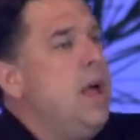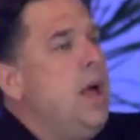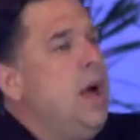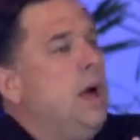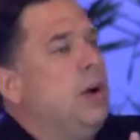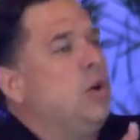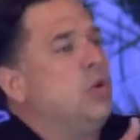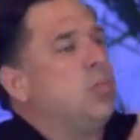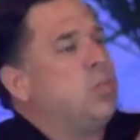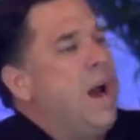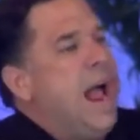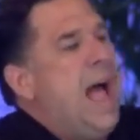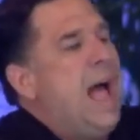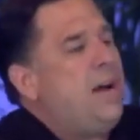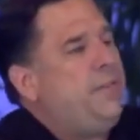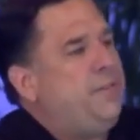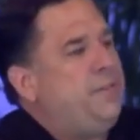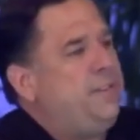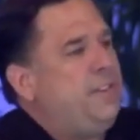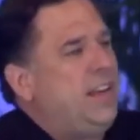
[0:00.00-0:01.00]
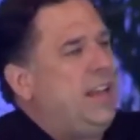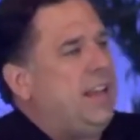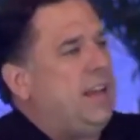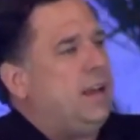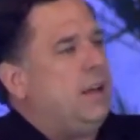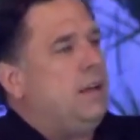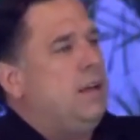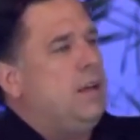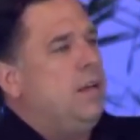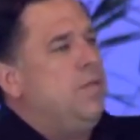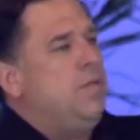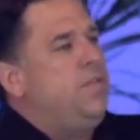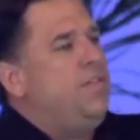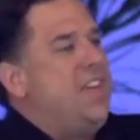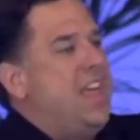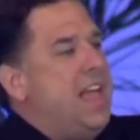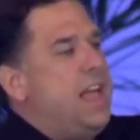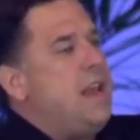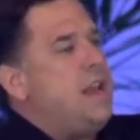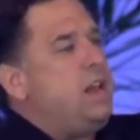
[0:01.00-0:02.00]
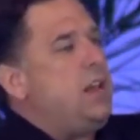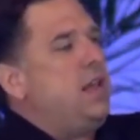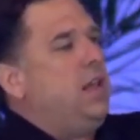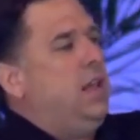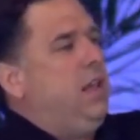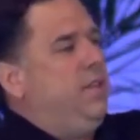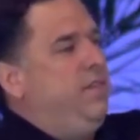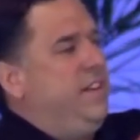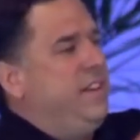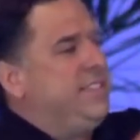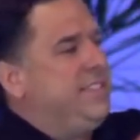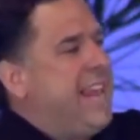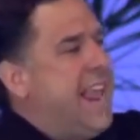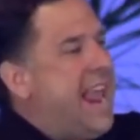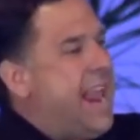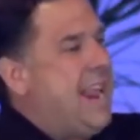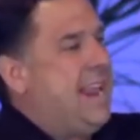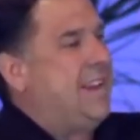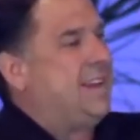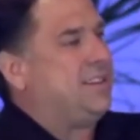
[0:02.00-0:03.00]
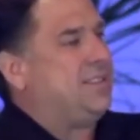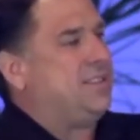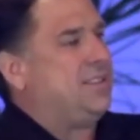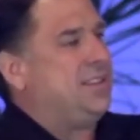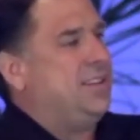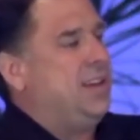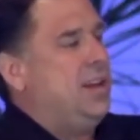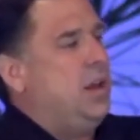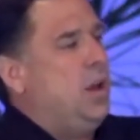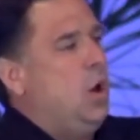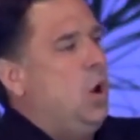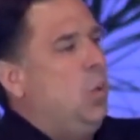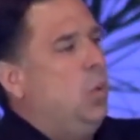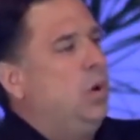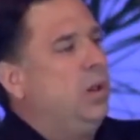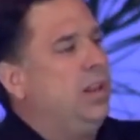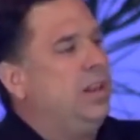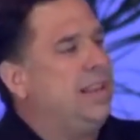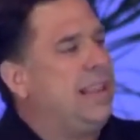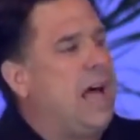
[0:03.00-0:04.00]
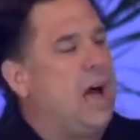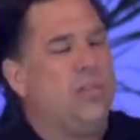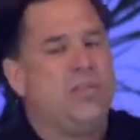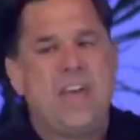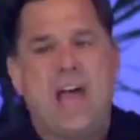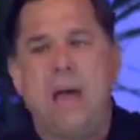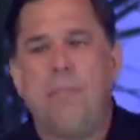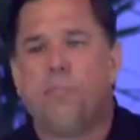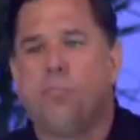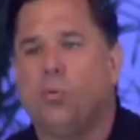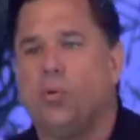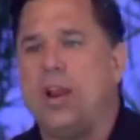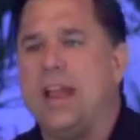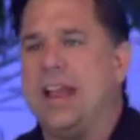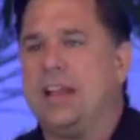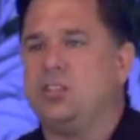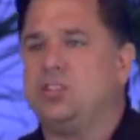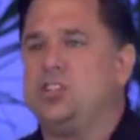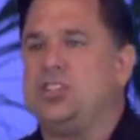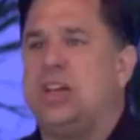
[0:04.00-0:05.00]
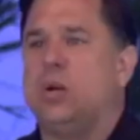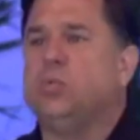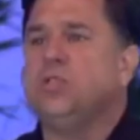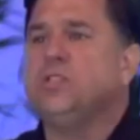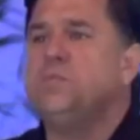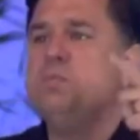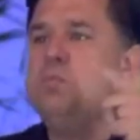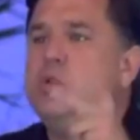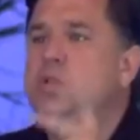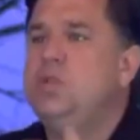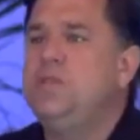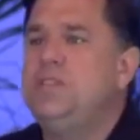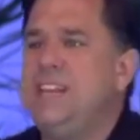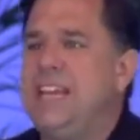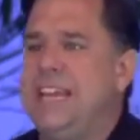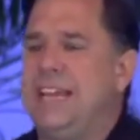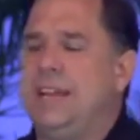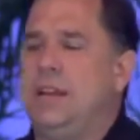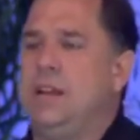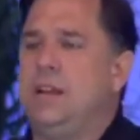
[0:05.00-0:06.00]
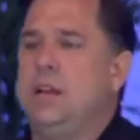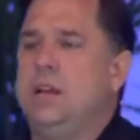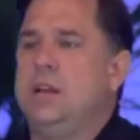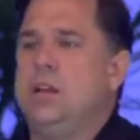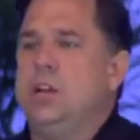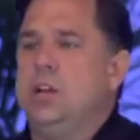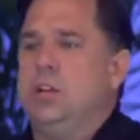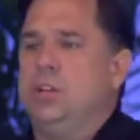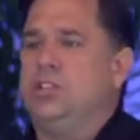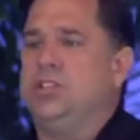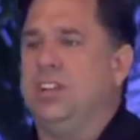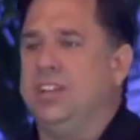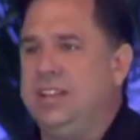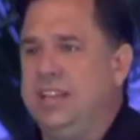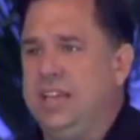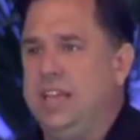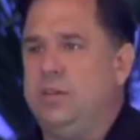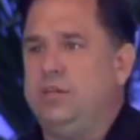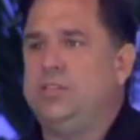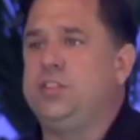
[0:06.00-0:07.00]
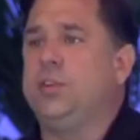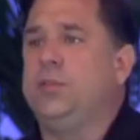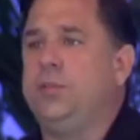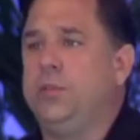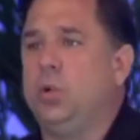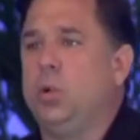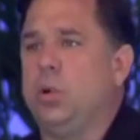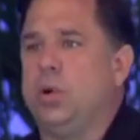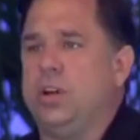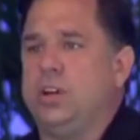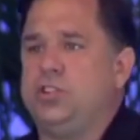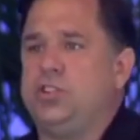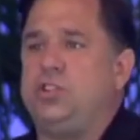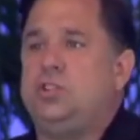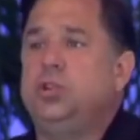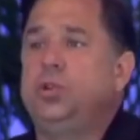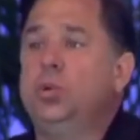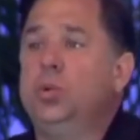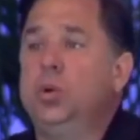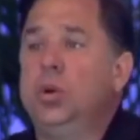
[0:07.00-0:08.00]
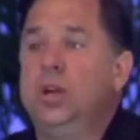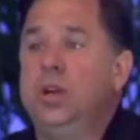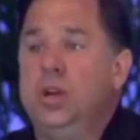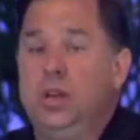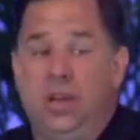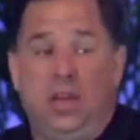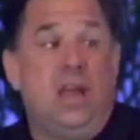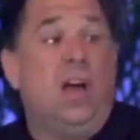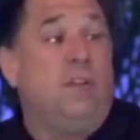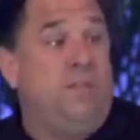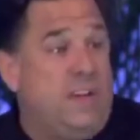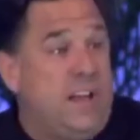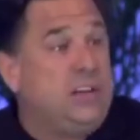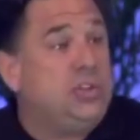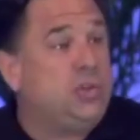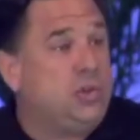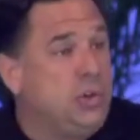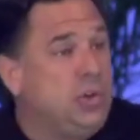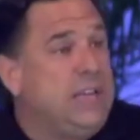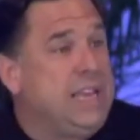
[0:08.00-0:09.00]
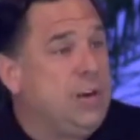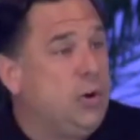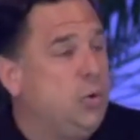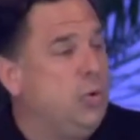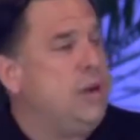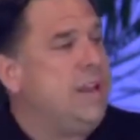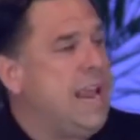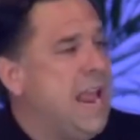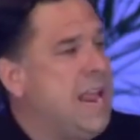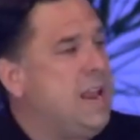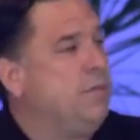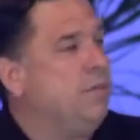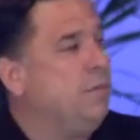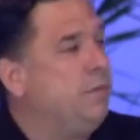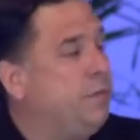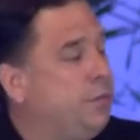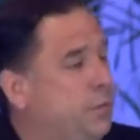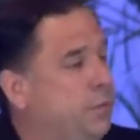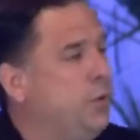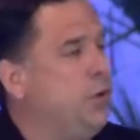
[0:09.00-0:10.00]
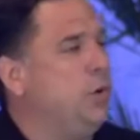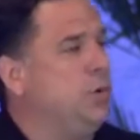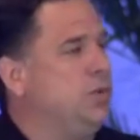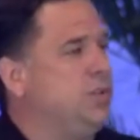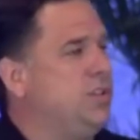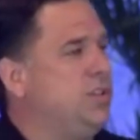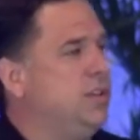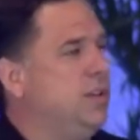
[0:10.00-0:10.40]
Grafting then, if it takes, will allow that branch that was moved in to live, to flourish, to eventually create fruit.